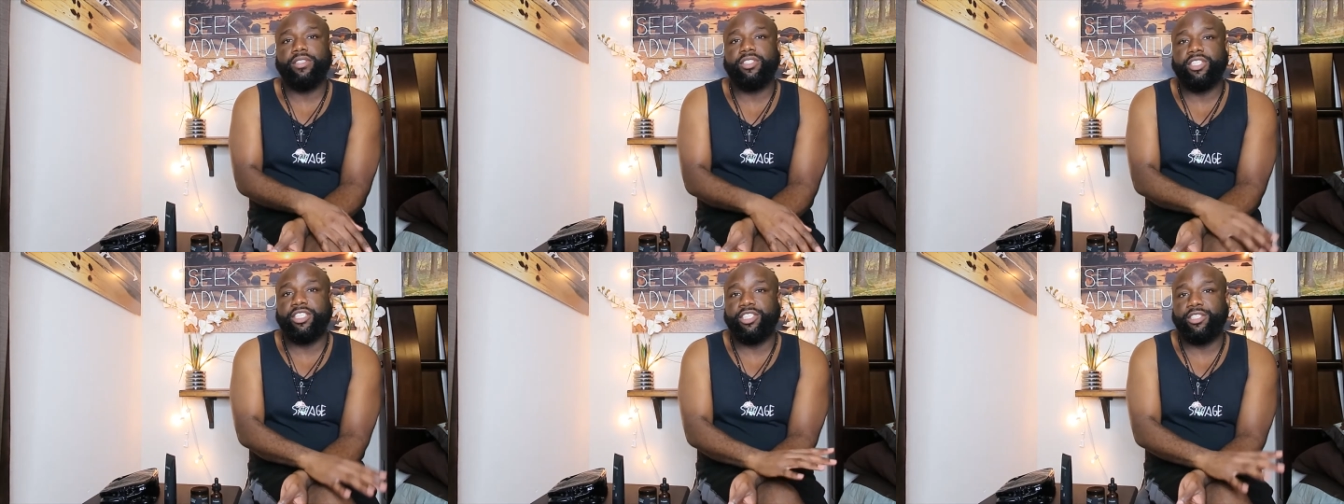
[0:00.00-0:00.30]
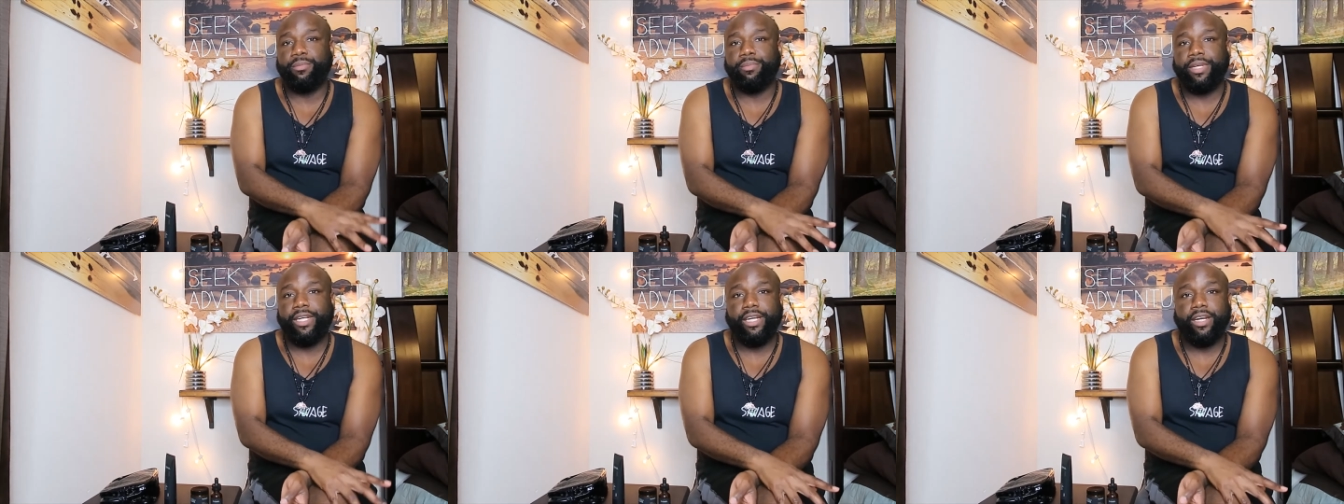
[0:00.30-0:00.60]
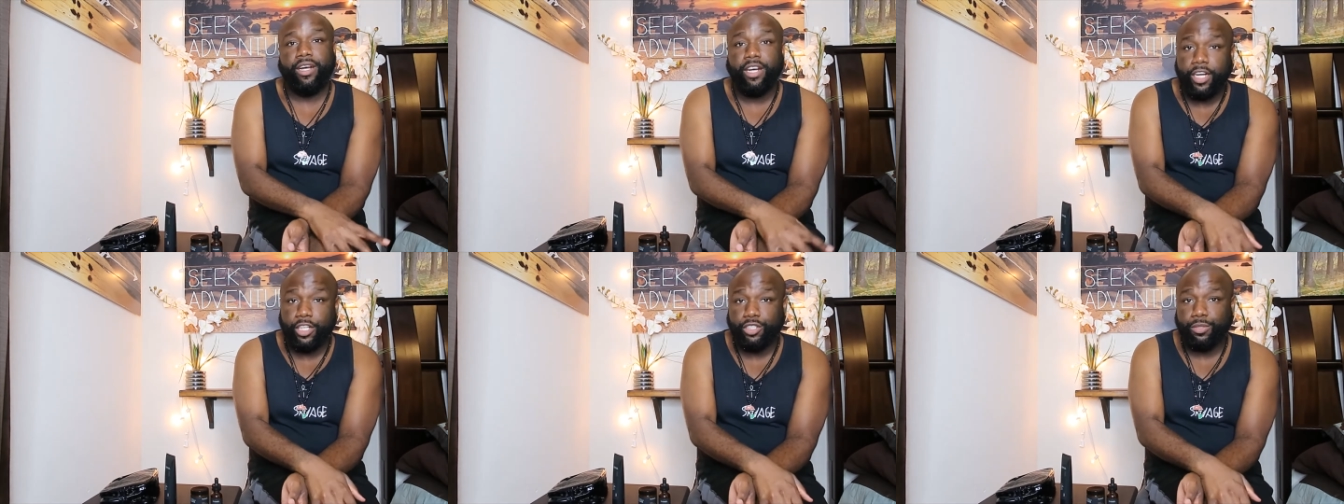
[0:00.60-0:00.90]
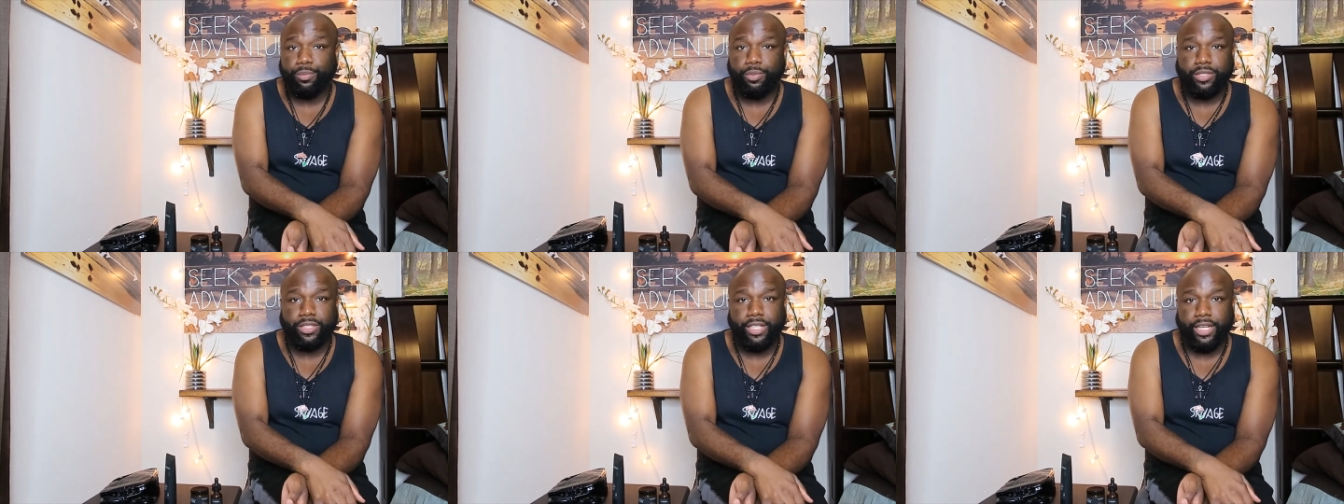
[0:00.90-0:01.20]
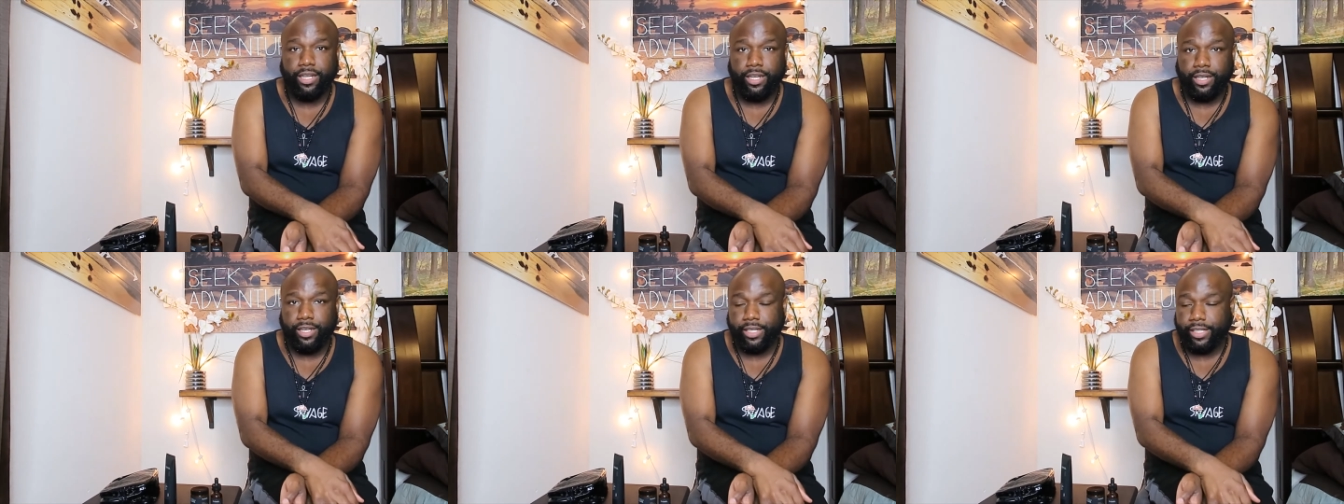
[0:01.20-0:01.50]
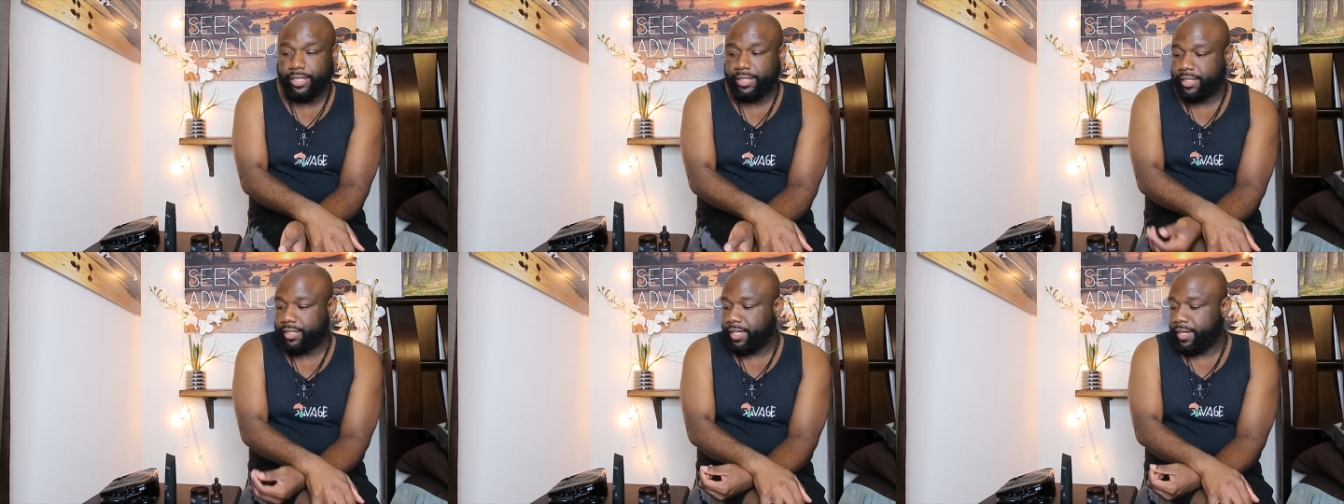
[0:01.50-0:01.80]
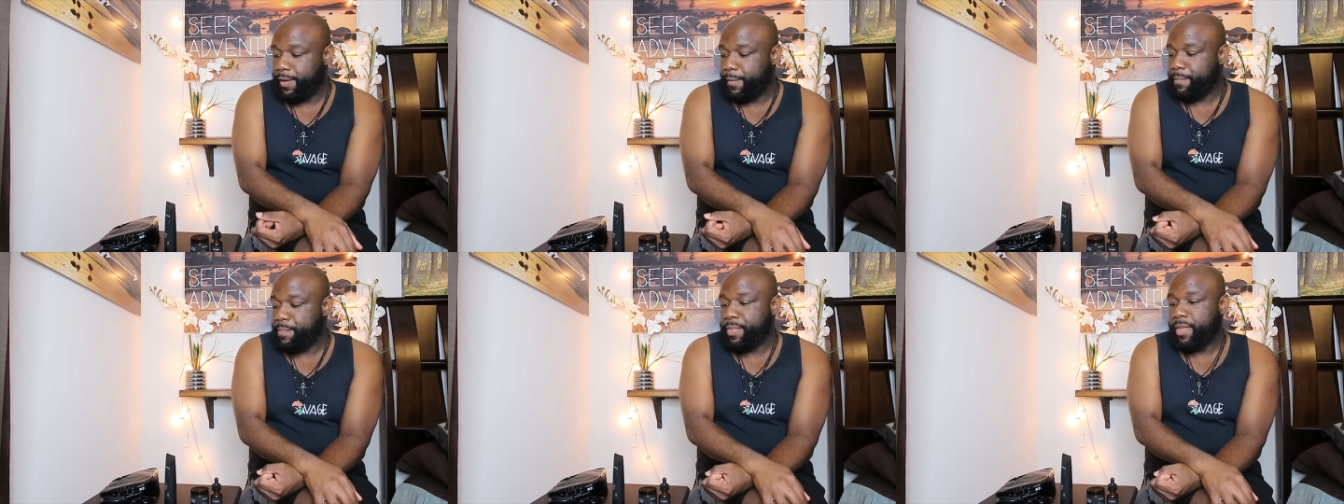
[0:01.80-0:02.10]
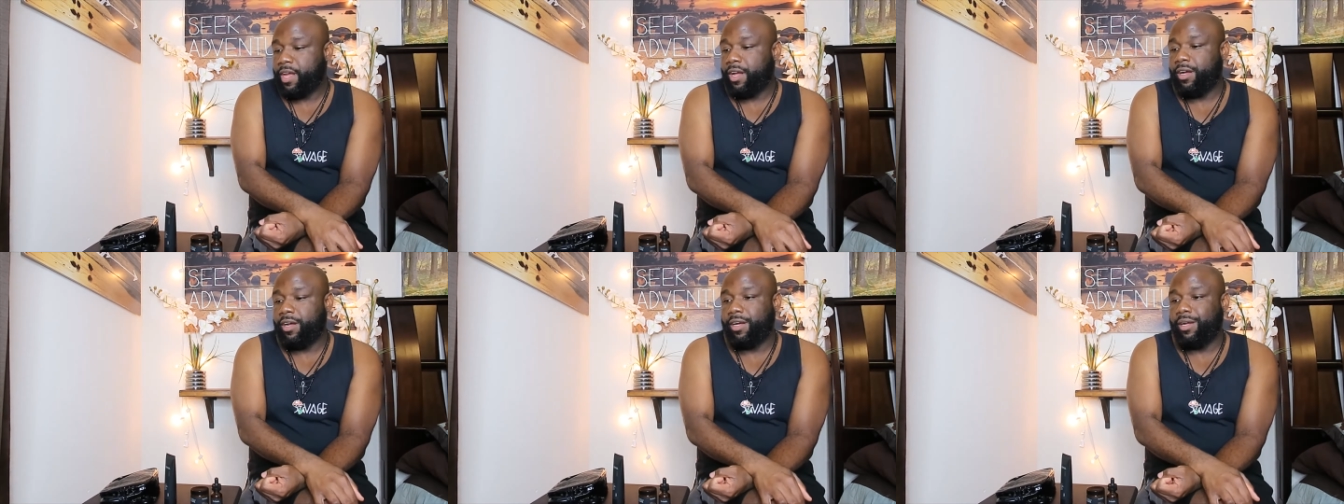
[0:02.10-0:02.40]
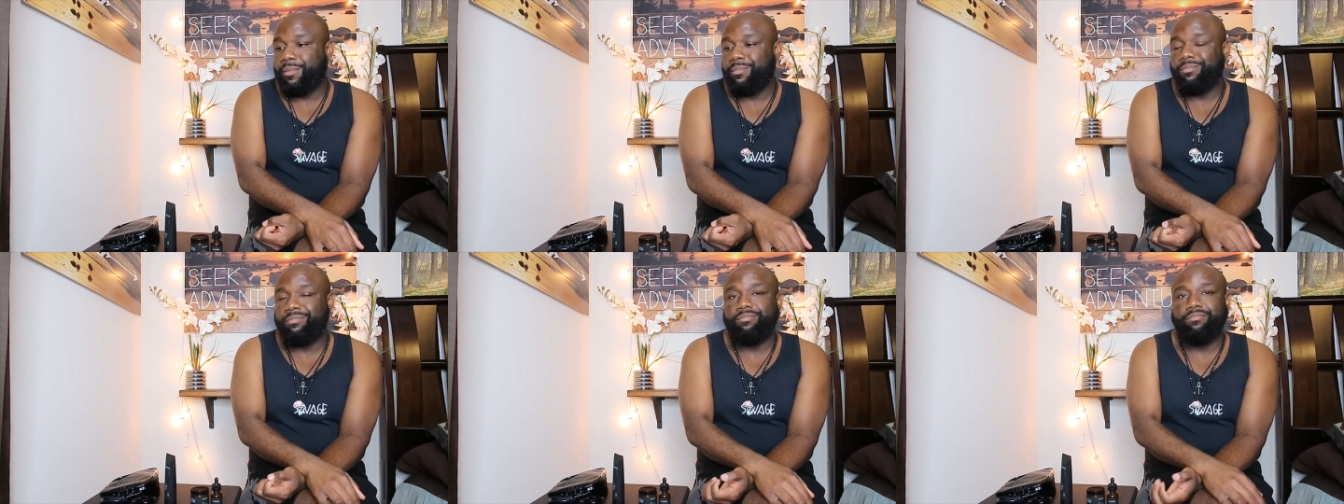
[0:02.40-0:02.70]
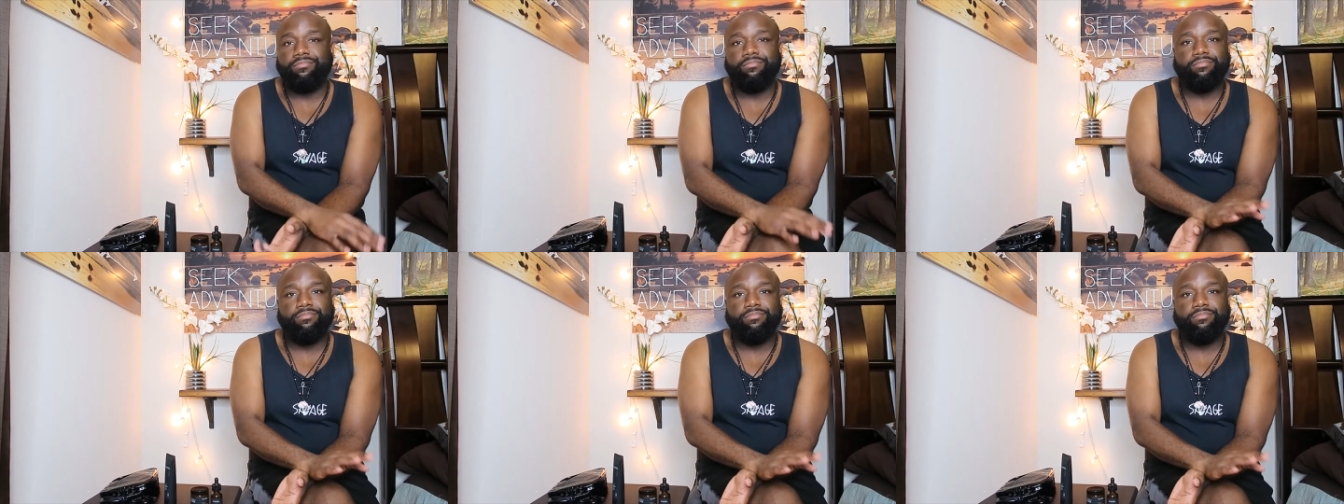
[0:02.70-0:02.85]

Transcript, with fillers: just to be 100% honest. Um,